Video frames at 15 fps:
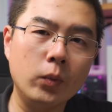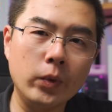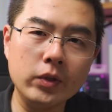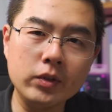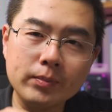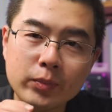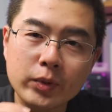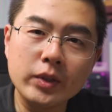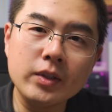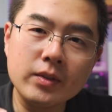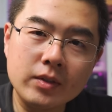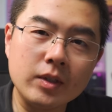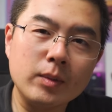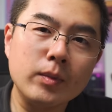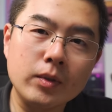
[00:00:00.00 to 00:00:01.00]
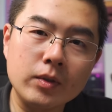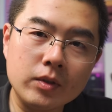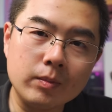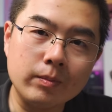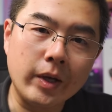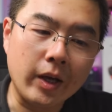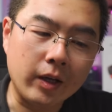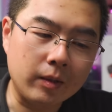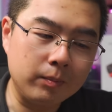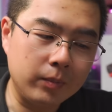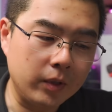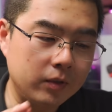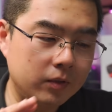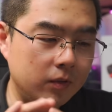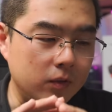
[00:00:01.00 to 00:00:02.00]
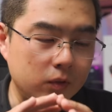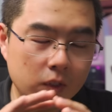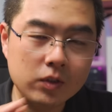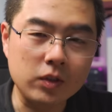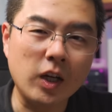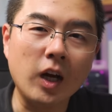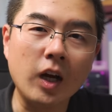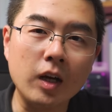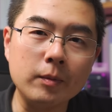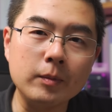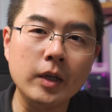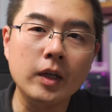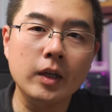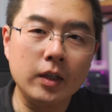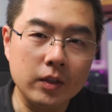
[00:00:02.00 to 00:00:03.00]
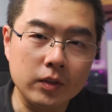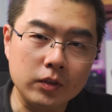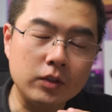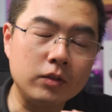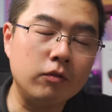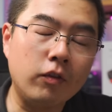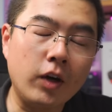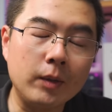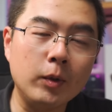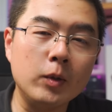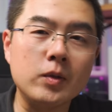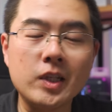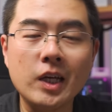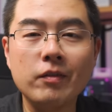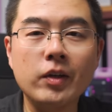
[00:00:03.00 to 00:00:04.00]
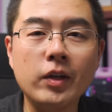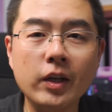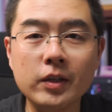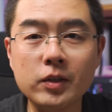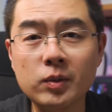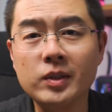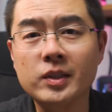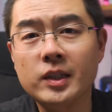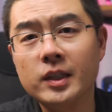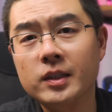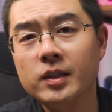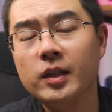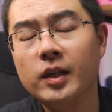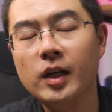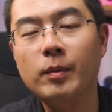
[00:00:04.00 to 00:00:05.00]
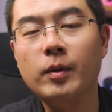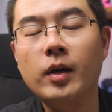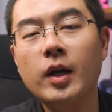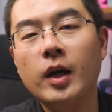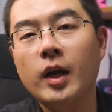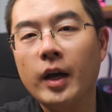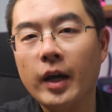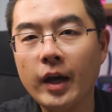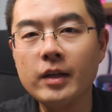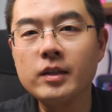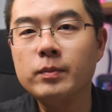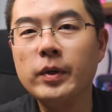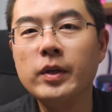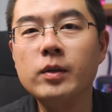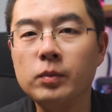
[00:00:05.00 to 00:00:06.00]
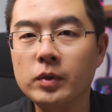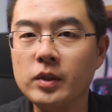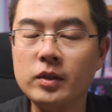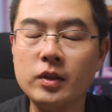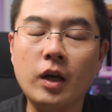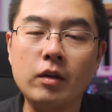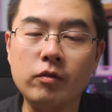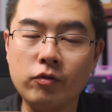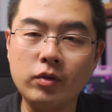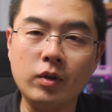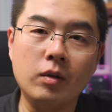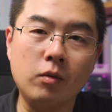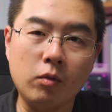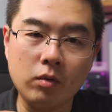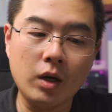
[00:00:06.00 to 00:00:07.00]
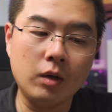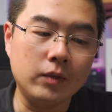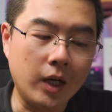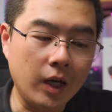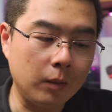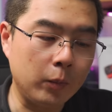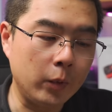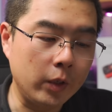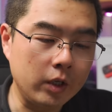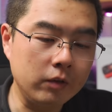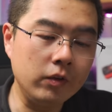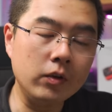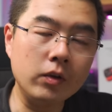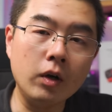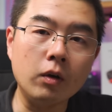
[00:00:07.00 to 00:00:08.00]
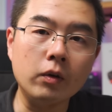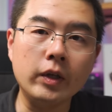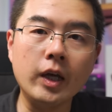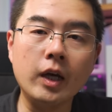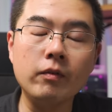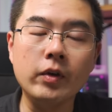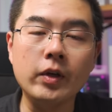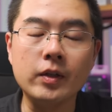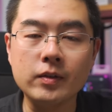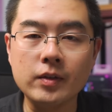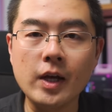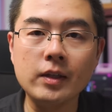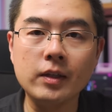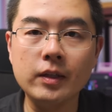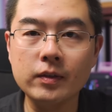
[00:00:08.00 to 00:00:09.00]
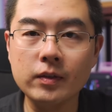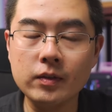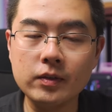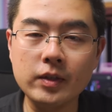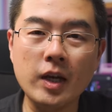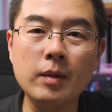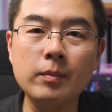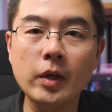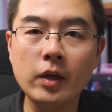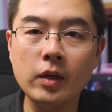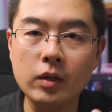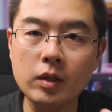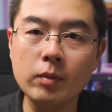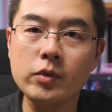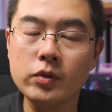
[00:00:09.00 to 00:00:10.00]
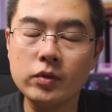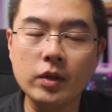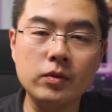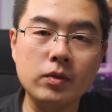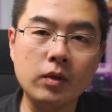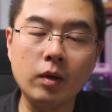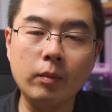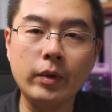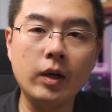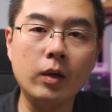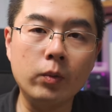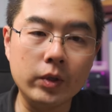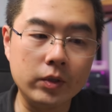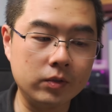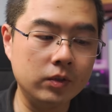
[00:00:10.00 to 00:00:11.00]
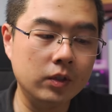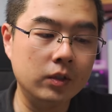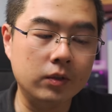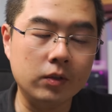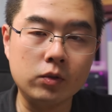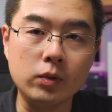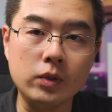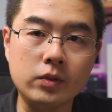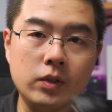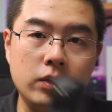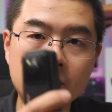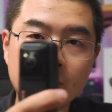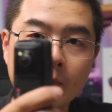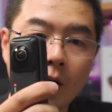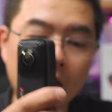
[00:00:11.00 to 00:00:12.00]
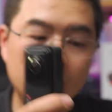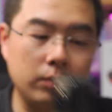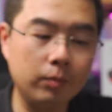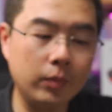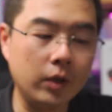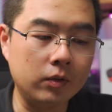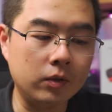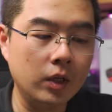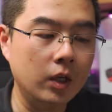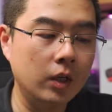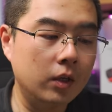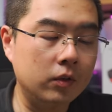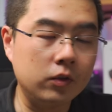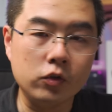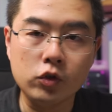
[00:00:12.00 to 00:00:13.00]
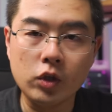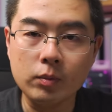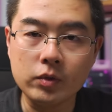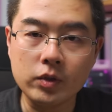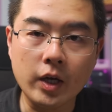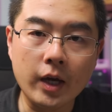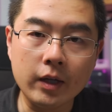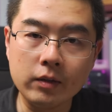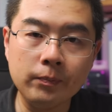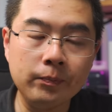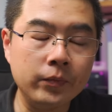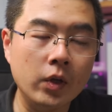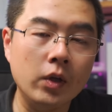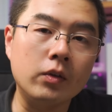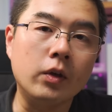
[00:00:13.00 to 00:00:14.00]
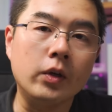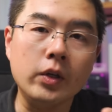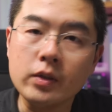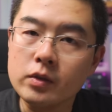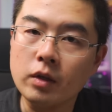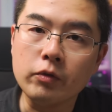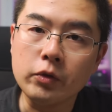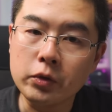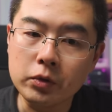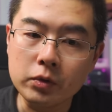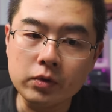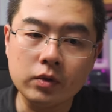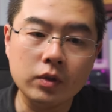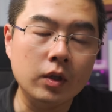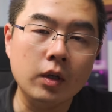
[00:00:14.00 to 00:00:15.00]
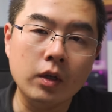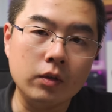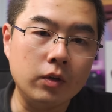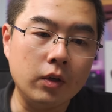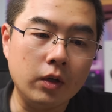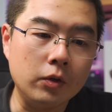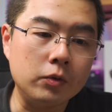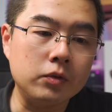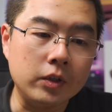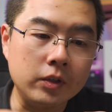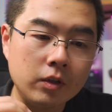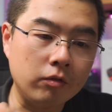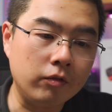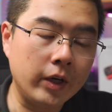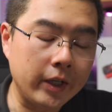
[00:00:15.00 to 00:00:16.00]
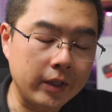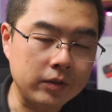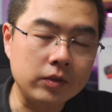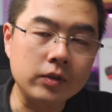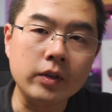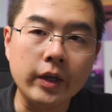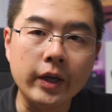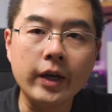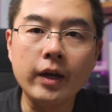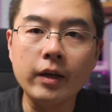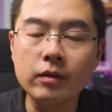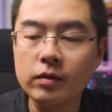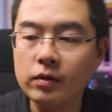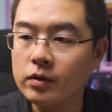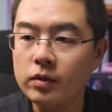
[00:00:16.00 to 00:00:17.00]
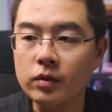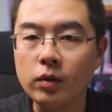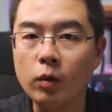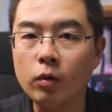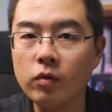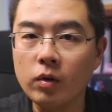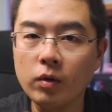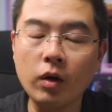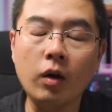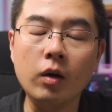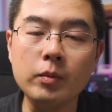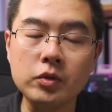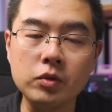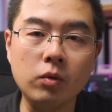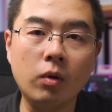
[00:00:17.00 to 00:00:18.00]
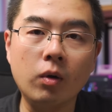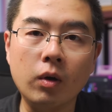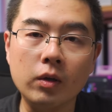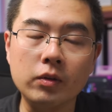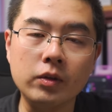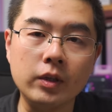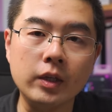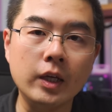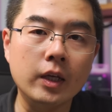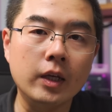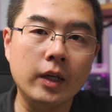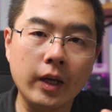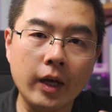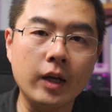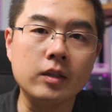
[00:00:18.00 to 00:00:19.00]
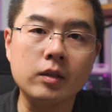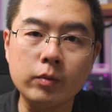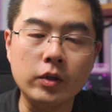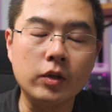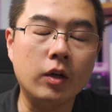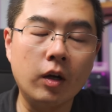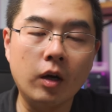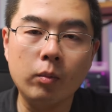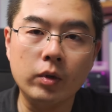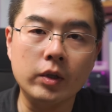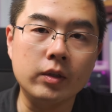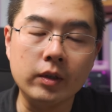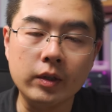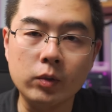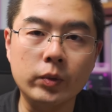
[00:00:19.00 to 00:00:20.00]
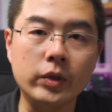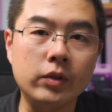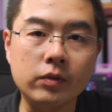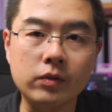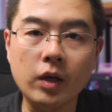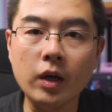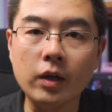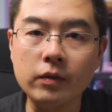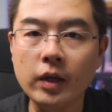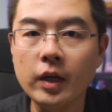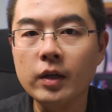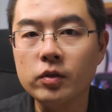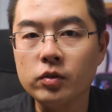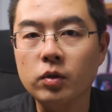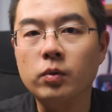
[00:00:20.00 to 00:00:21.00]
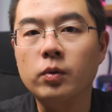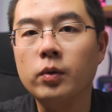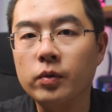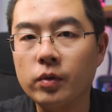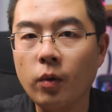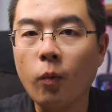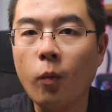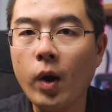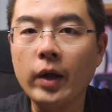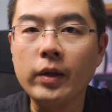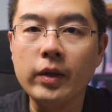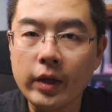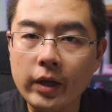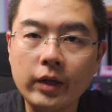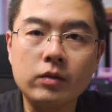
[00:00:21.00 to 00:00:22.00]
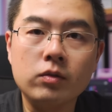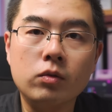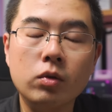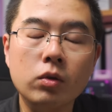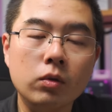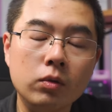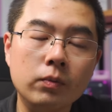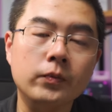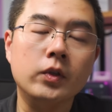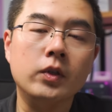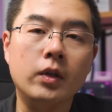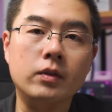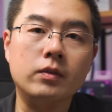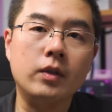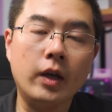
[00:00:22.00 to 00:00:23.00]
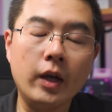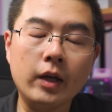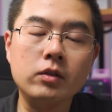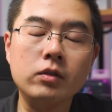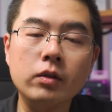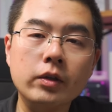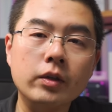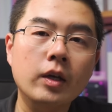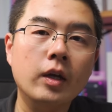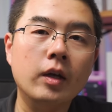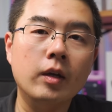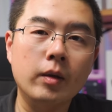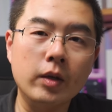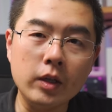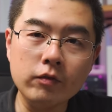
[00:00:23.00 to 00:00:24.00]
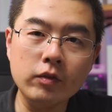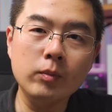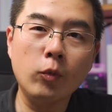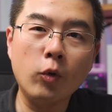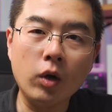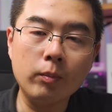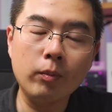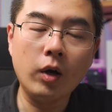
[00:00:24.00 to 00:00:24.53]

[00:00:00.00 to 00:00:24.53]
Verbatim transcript: with pretty similar spec, but this time this 5.7K 360 camera has been redesigned from ground up. Even though they have exactly the same image sensor compared with 360 mod, but the chipset, the ease of use, the user interface, and the overall imaging quality has been completely redesigned. So the One X2 is actually even more